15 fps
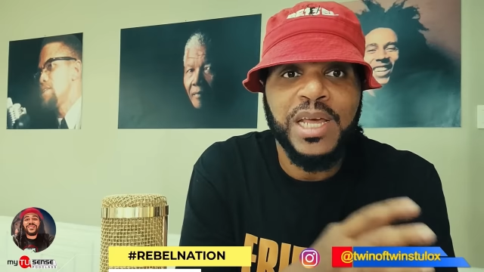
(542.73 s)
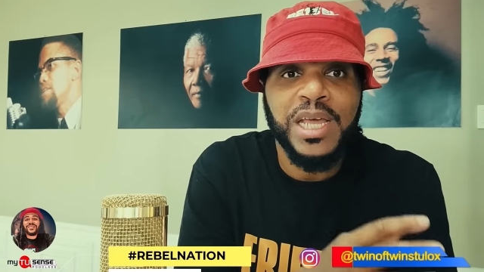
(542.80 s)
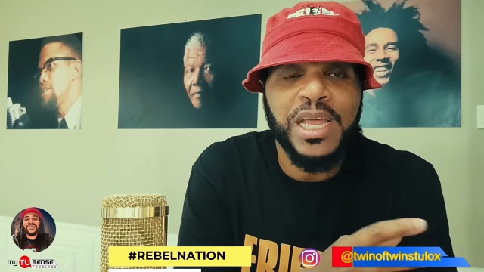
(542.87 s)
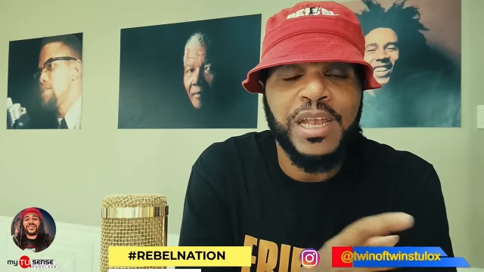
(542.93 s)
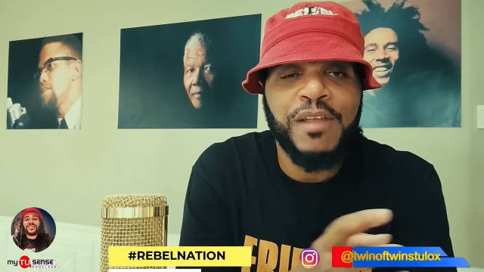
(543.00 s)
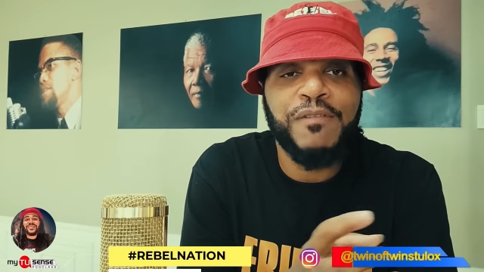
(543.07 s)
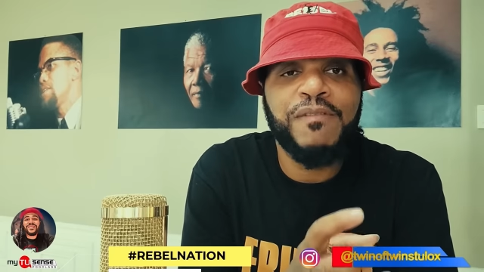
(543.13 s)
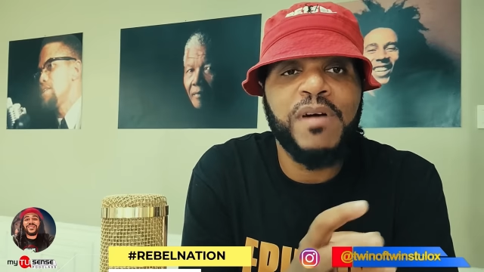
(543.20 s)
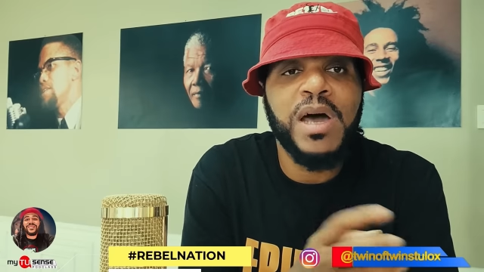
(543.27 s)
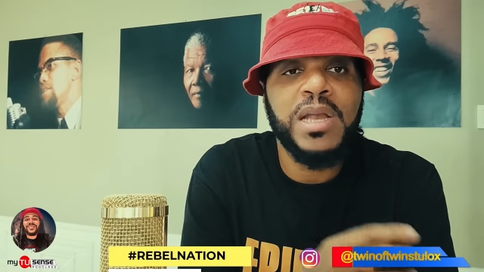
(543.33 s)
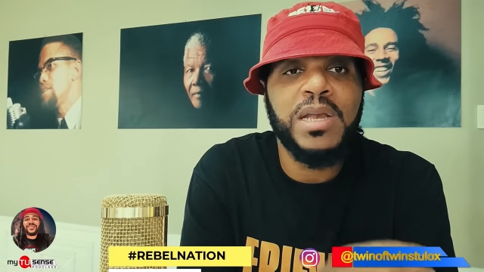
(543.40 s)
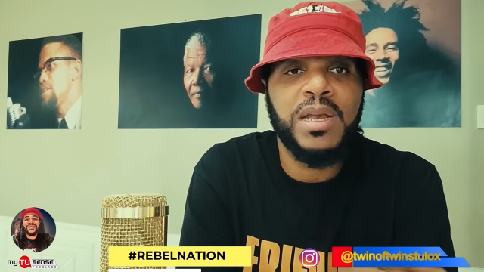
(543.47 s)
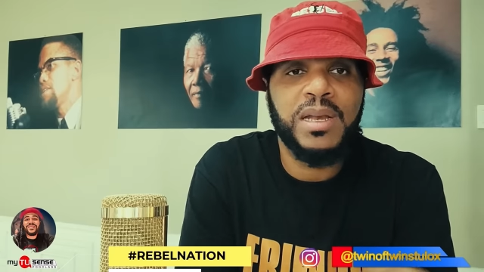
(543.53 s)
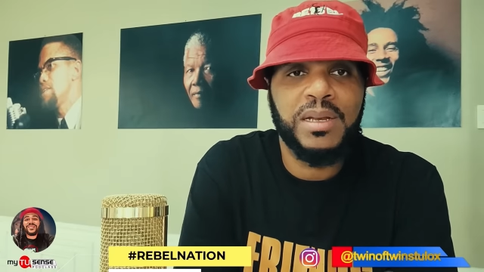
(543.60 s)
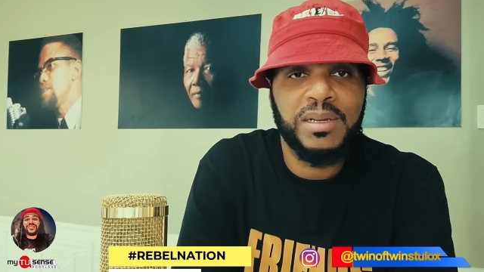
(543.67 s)
hit the
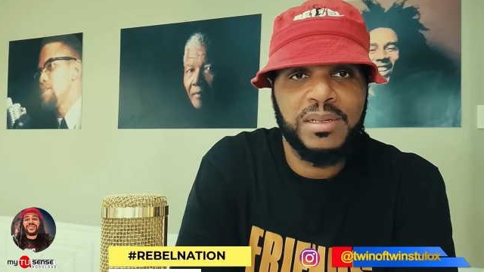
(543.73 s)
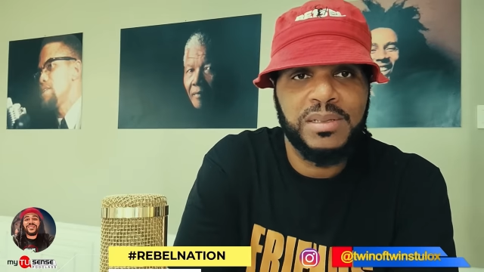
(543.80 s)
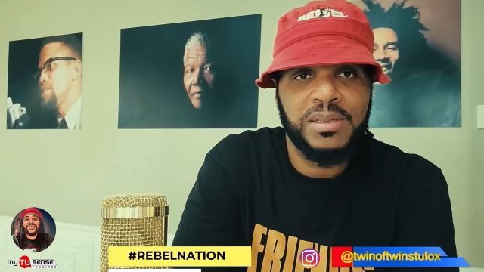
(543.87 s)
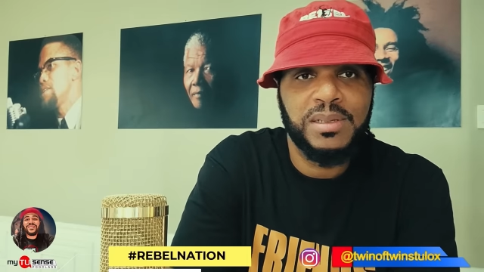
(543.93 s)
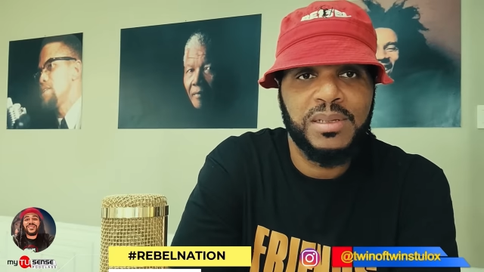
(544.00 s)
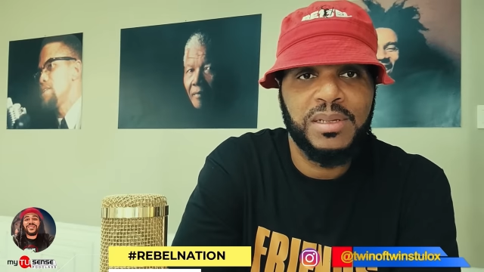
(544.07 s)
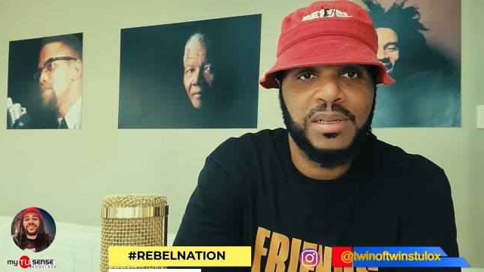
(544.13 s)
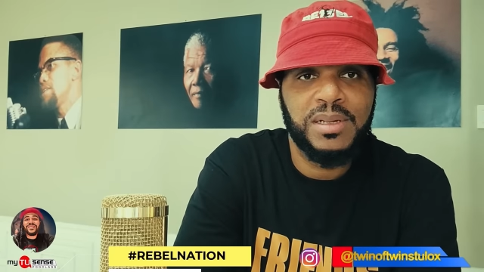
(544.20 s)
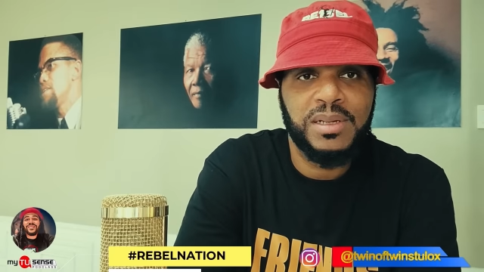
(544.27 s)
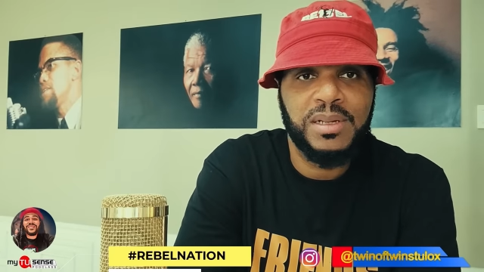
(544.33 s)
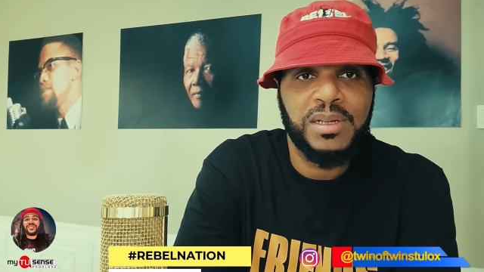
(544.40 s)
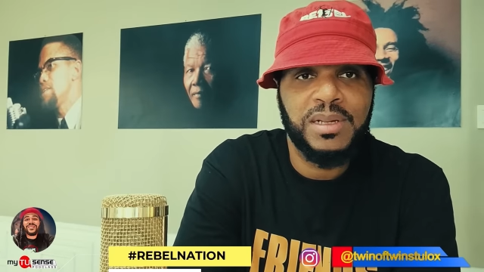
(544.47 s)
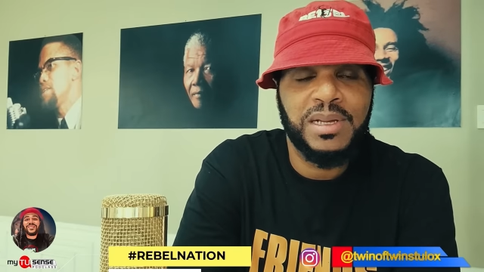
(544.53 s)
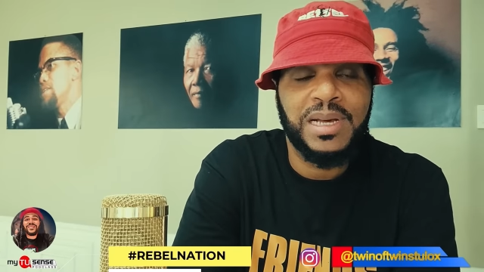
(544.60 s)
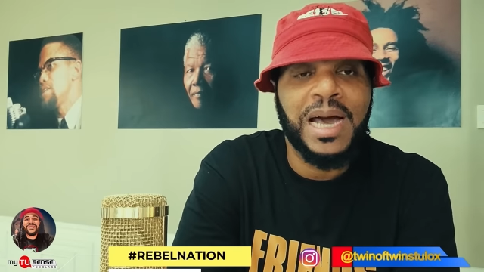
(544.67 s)
fan,
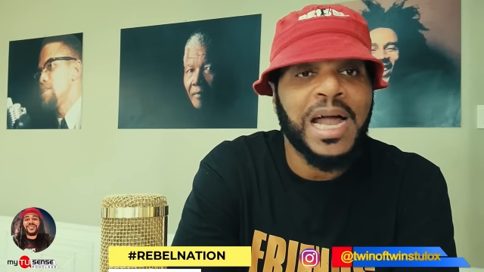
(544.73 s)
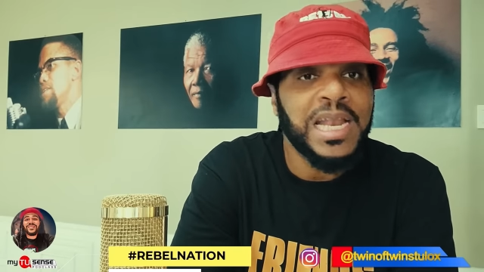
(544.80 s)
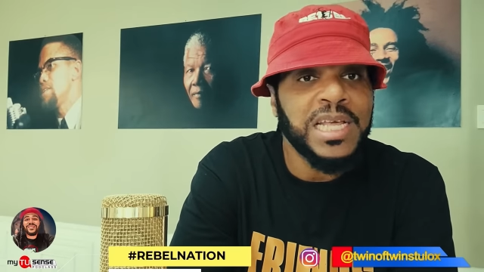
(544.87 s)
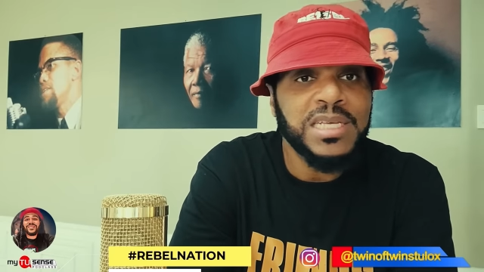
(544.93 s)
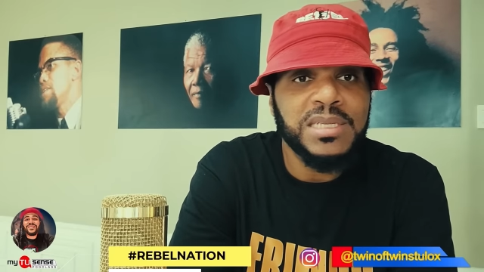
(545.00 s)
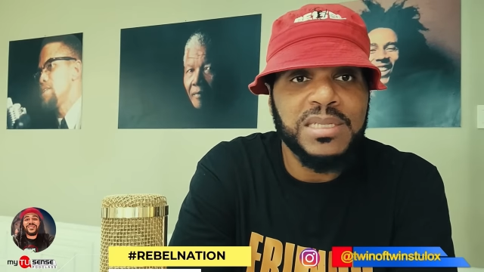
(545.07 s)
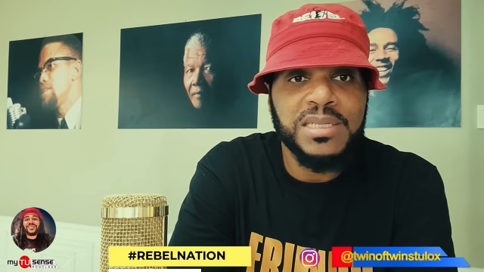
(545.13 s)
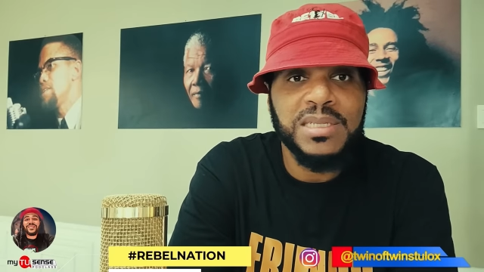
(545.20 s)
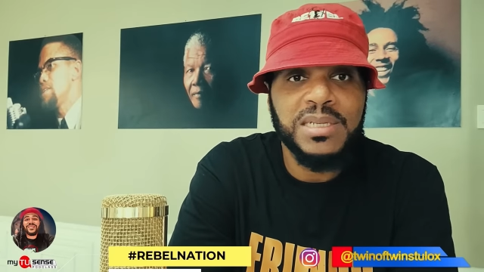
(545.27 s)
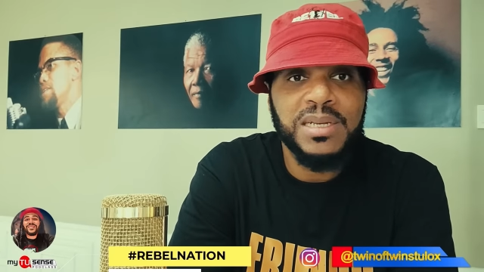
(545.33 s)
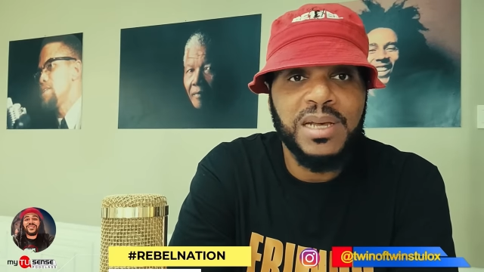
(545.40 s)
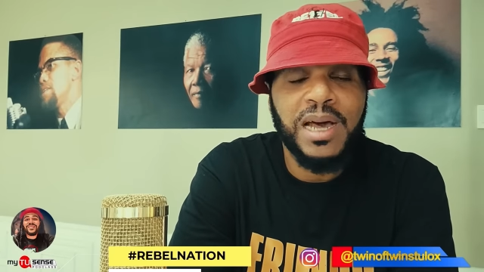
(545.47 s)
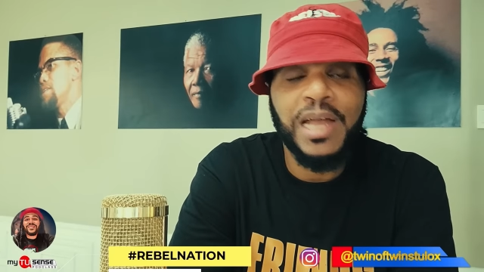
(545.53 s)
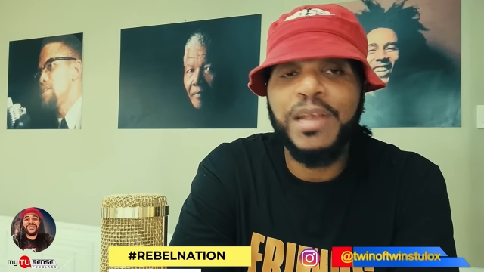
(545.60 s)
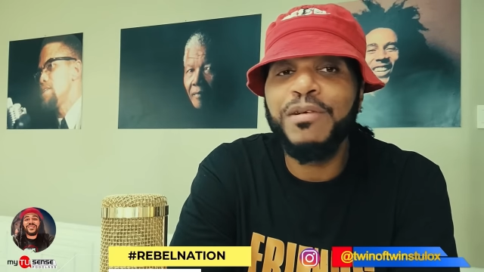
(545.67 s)
Alice
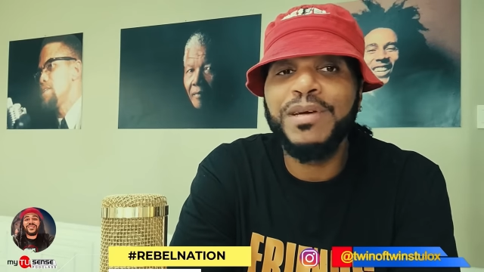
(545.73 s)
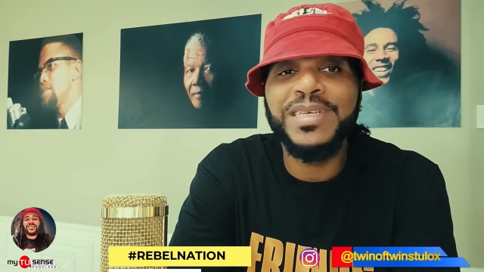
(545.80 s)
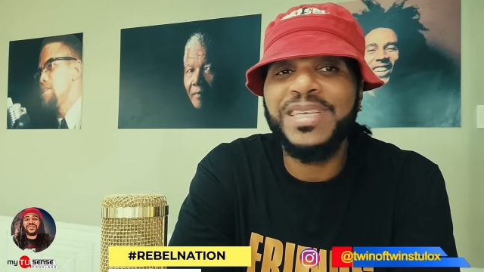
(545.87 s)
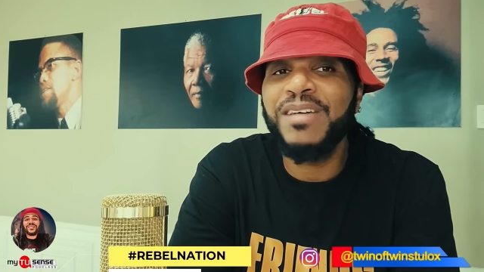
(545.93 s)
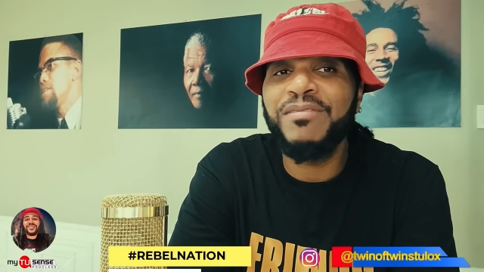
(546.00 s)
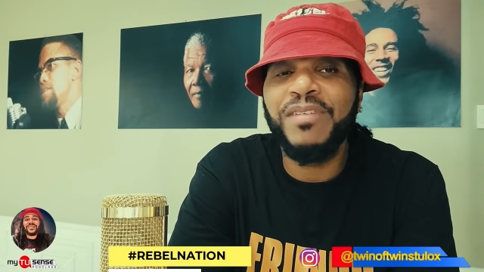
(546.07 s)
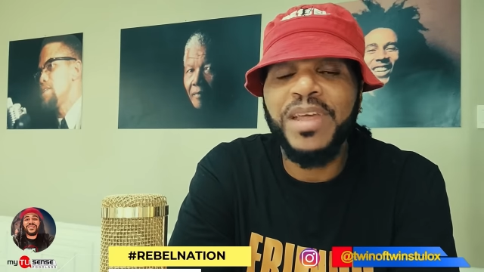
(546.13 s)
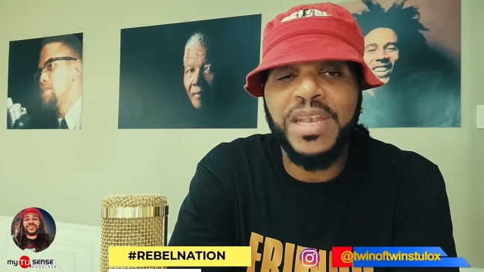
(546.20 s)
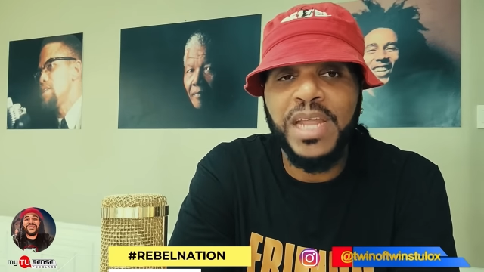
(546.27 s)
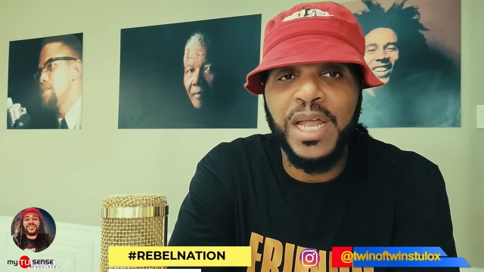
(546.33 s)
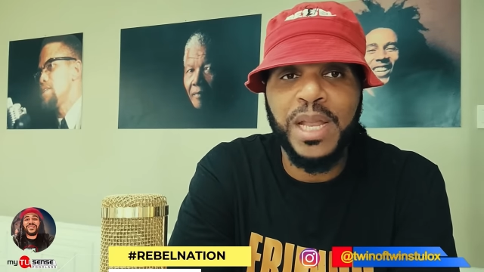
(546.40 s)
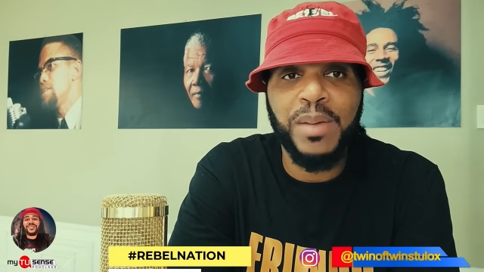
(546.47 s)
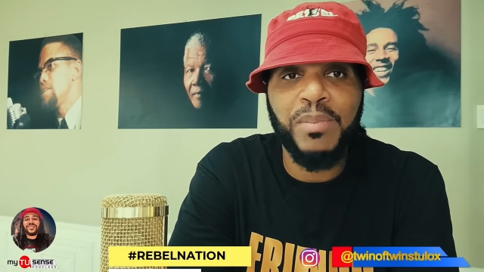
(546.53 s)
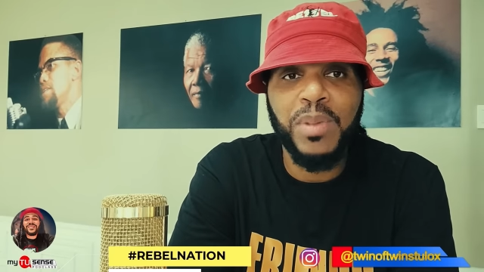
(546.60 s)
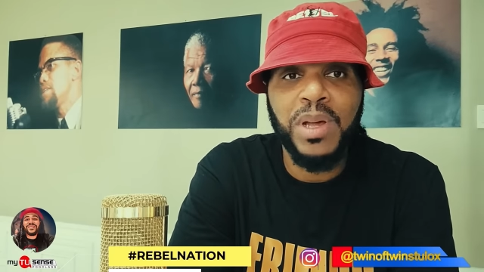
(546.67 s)
and the rest of vendor
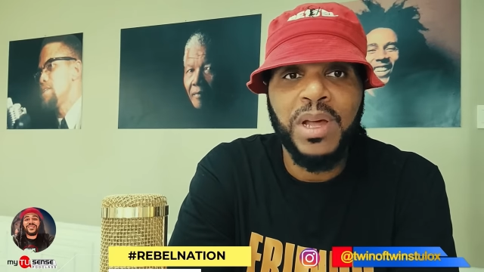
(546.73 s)
them,